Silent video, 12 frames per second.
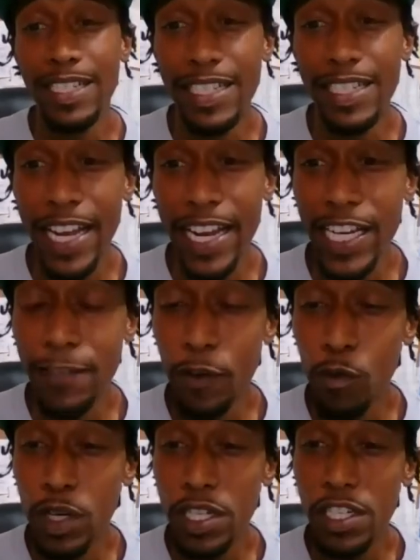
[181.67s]
the stage for
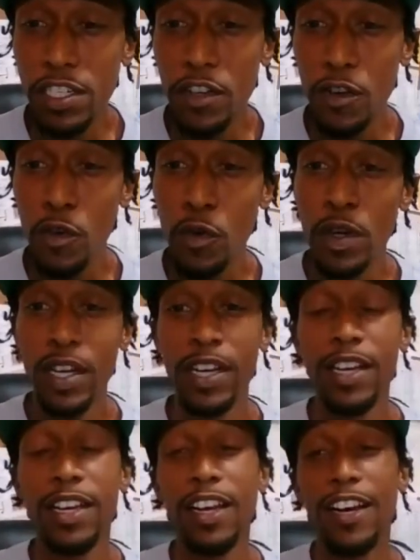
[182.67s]
what she do.
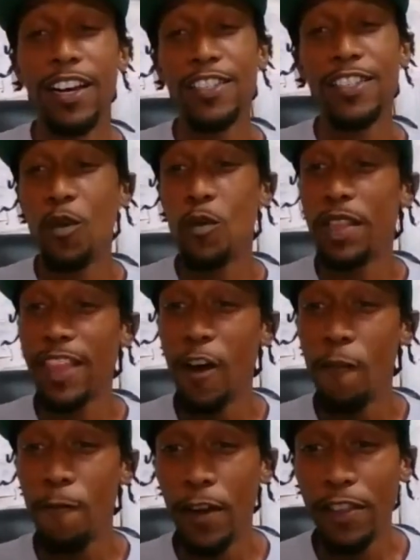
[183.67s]
So
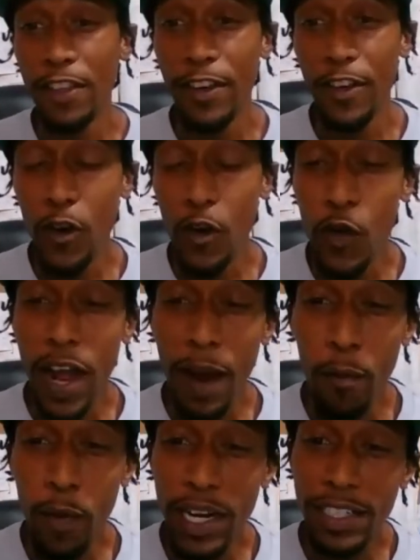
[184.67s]
without further ado,
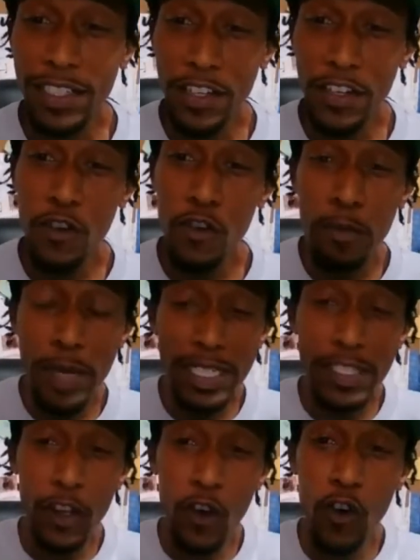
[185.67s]
I'll bring to you
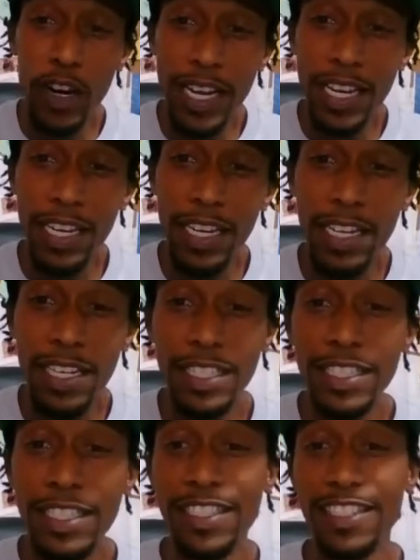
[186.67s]
Miss Laura
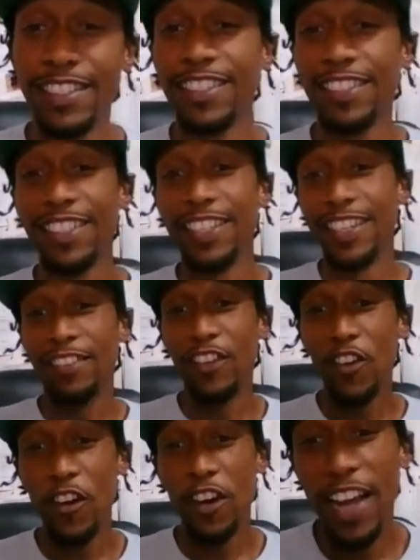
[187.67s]
Keys. Laura,
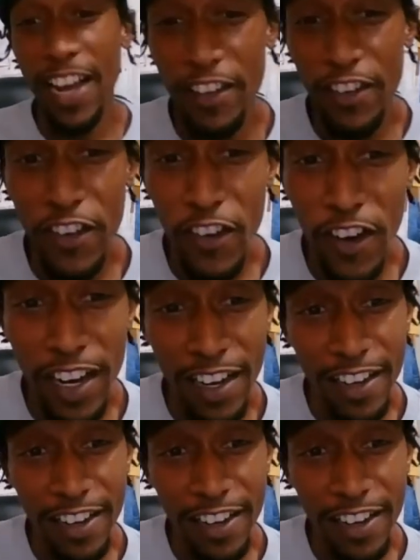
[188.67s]
how you doing?